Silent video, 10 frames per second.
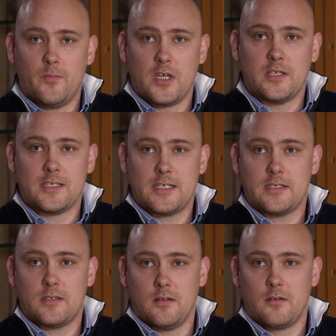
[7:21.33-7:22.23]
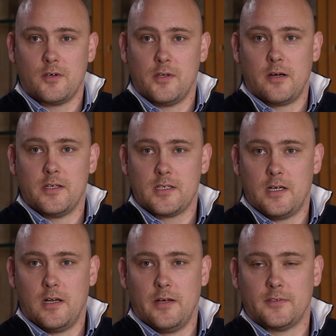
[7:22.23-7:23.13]
be consistent through their
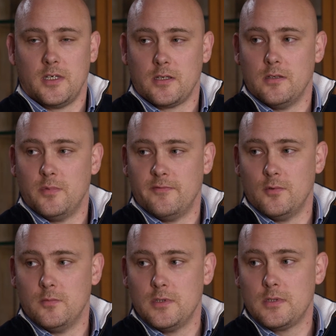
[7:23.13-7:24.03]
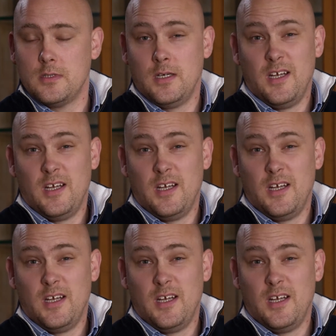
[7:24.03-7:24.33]
entire life cycle of performance?